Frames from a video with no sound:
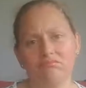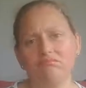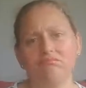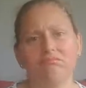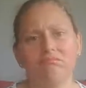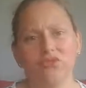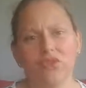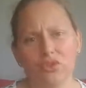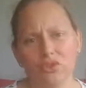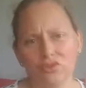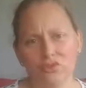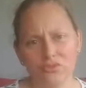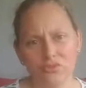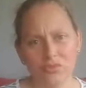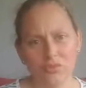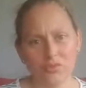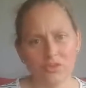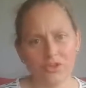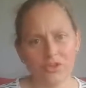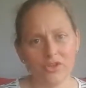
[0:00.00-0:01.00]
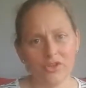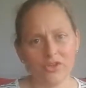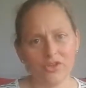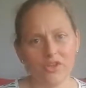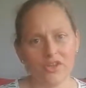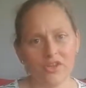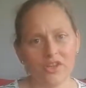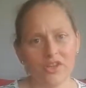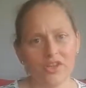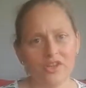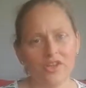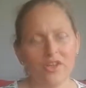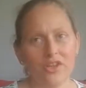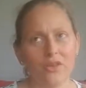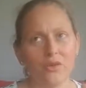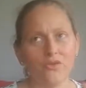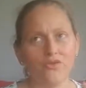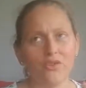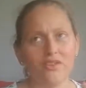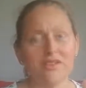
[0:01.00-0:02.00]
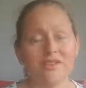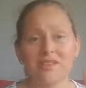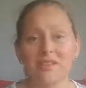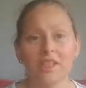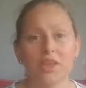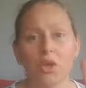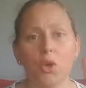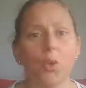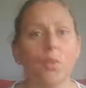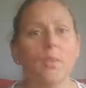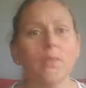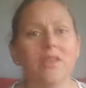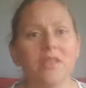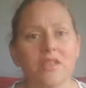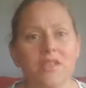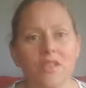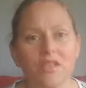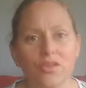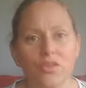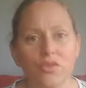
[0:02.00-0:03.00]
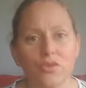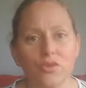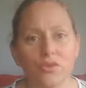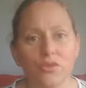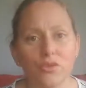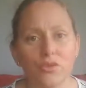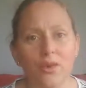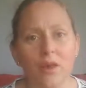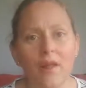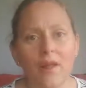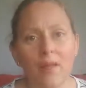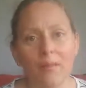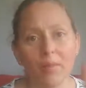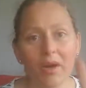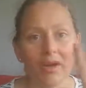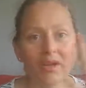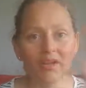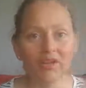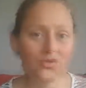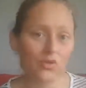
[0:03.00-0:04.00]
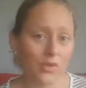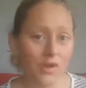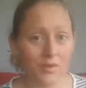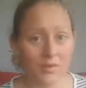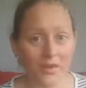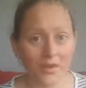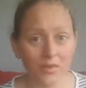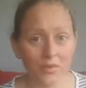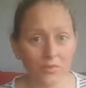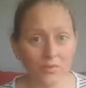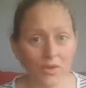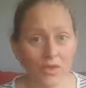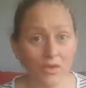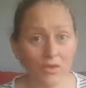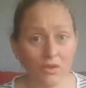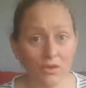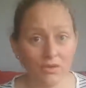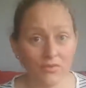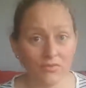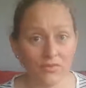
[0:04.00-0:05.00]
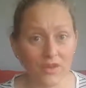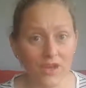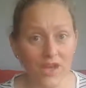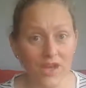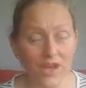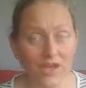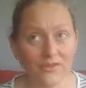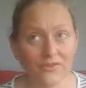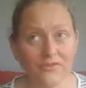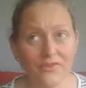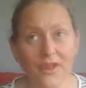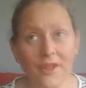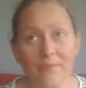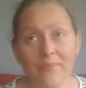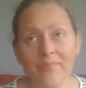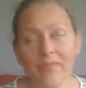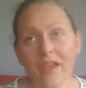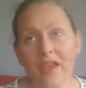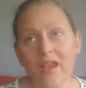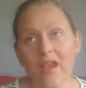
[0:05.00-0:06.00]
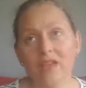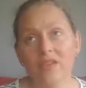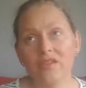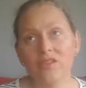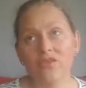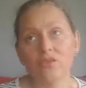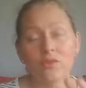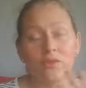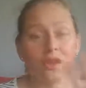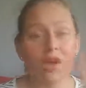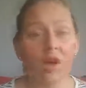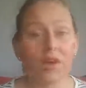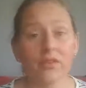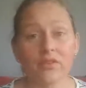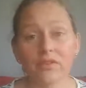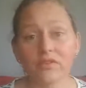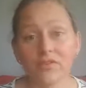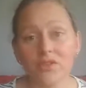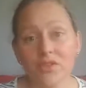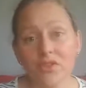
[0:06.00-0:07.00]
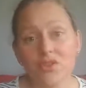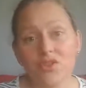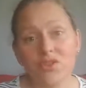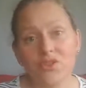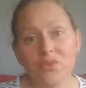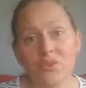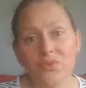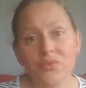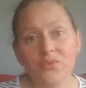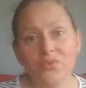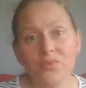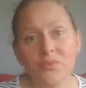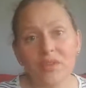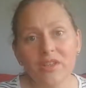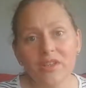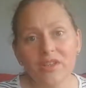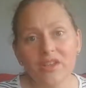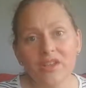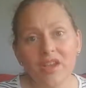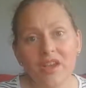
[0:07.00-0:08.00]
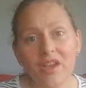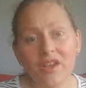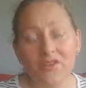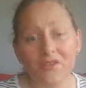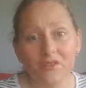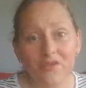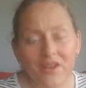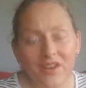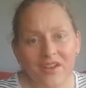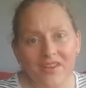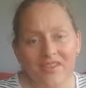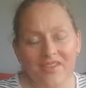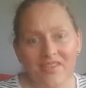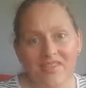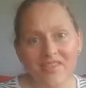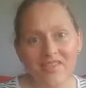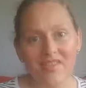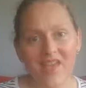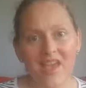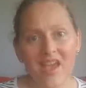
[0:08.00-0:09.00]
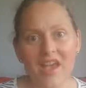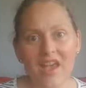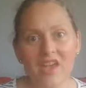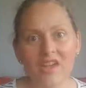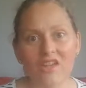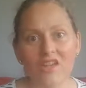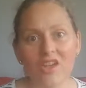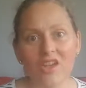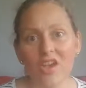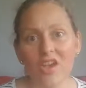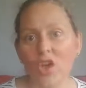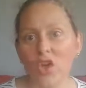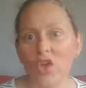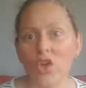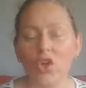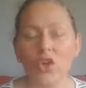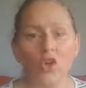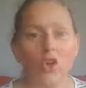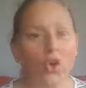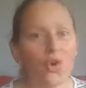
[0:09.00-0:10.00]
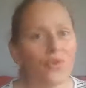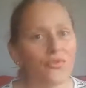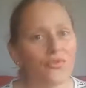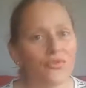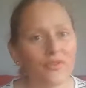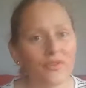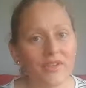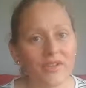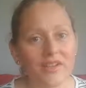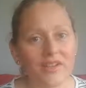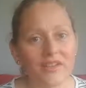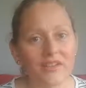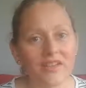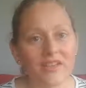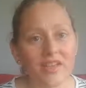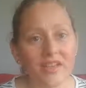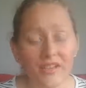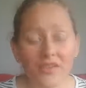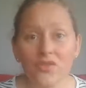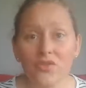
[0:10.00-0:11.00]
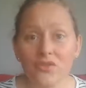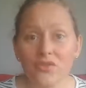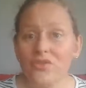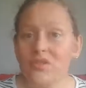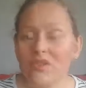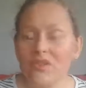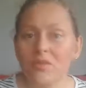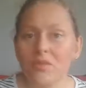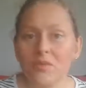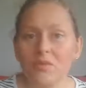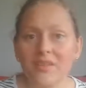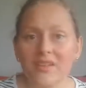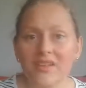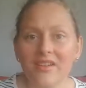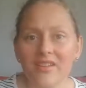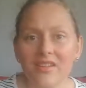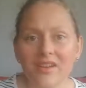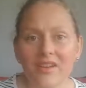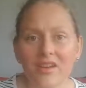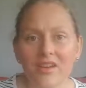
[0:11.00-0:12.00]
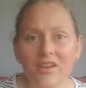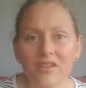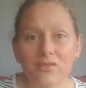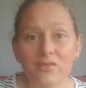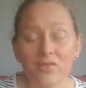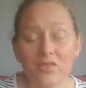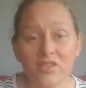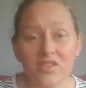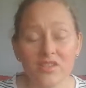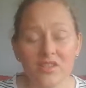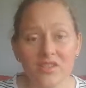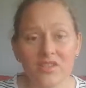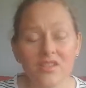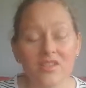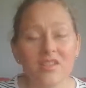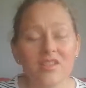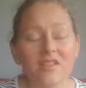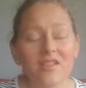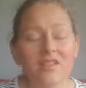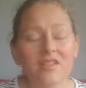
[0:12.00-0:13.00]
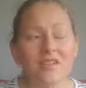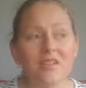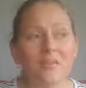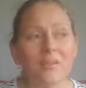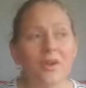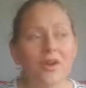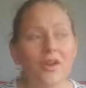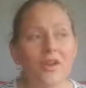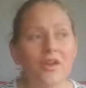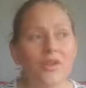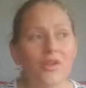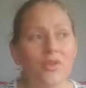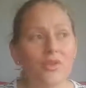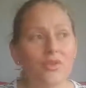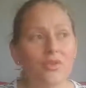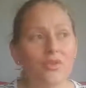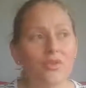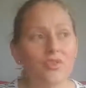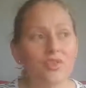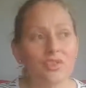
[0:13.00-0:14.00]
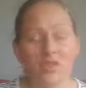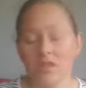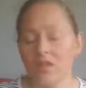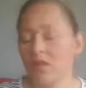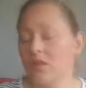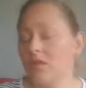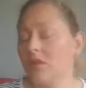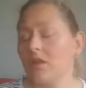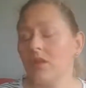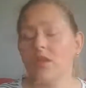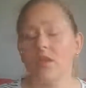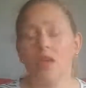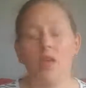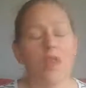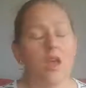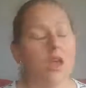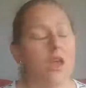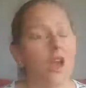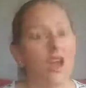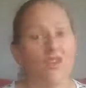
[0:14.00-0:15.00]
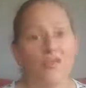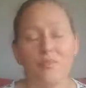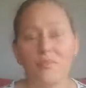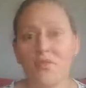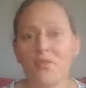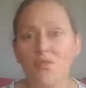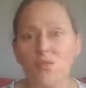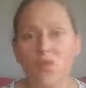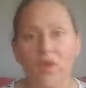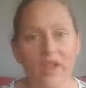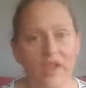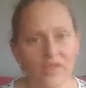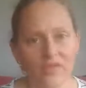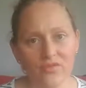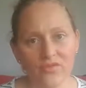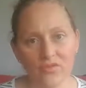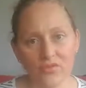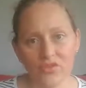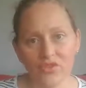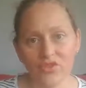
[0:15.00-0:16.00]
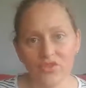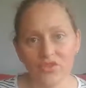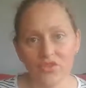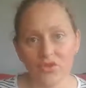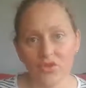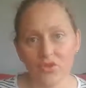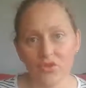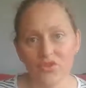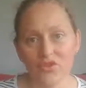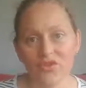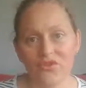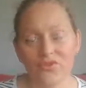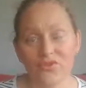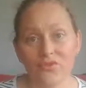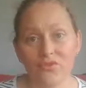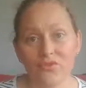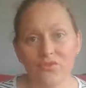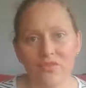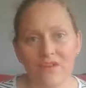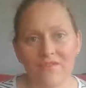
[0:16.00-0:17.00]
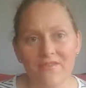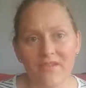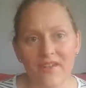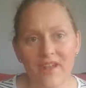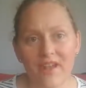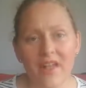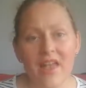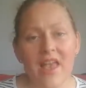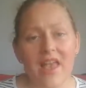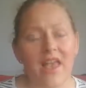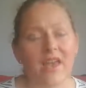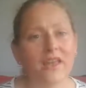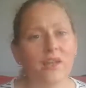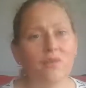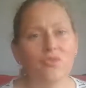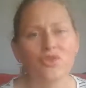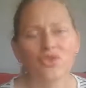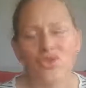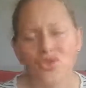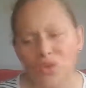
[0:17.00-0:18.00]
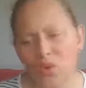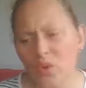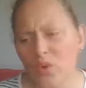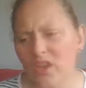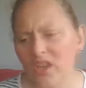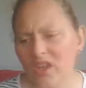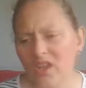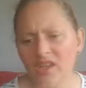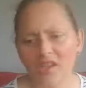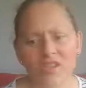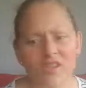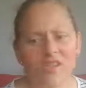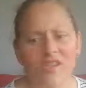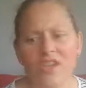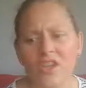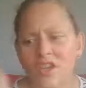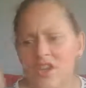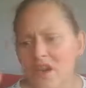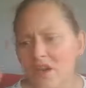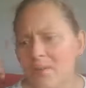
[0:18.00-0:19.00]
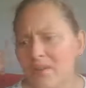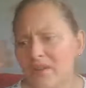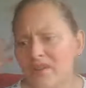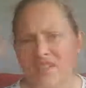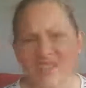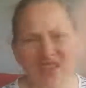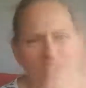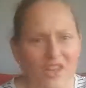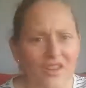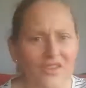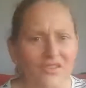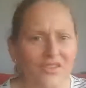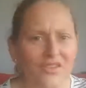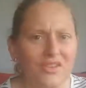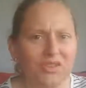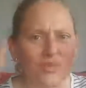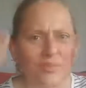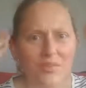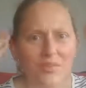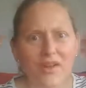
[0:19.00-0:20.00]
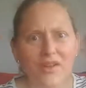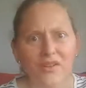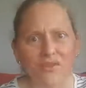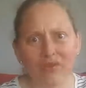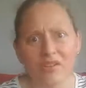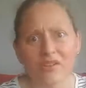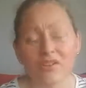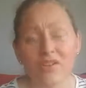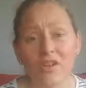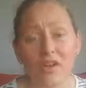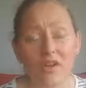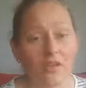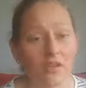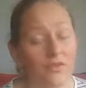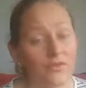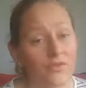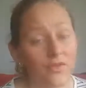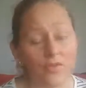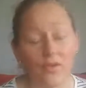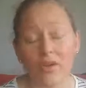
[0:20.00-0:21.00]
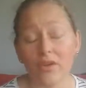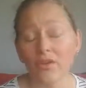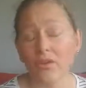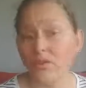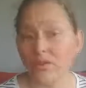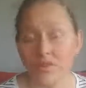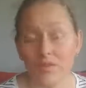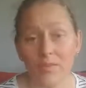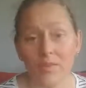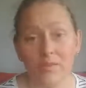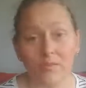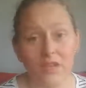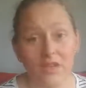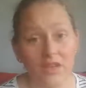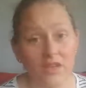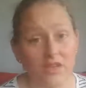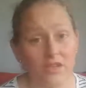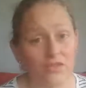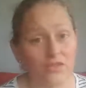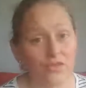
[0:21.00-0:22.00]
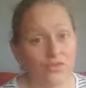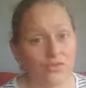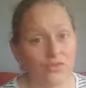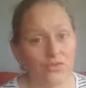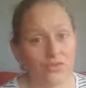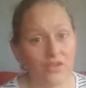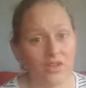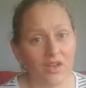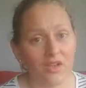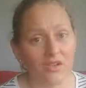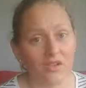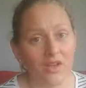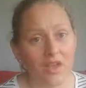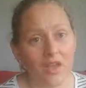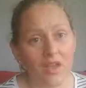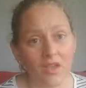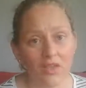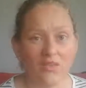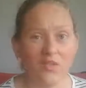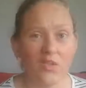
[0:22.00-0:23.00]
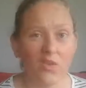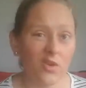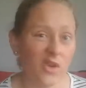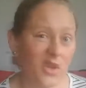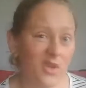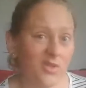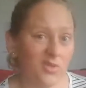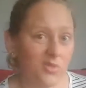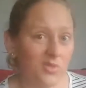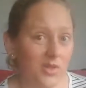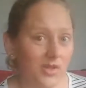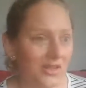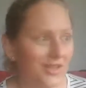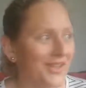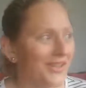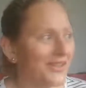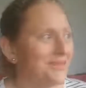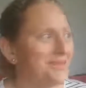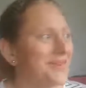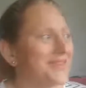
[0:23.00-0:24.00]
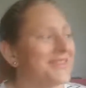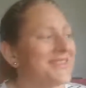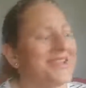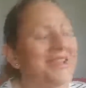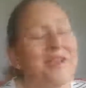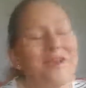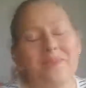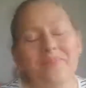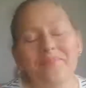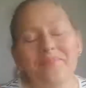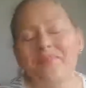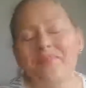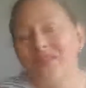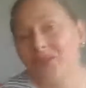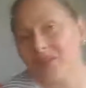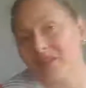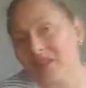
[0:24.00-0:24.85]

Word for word: not do the work, and I would rather stay committed to my drama in my love life and to the current version of me rather than go for it. And I also get women like that who just see my courses and they're like, I've been waiting for this course forever and I'm so keen, and here are my savings, my credit card, even though I don't expect my clients to do that, even though I do that but not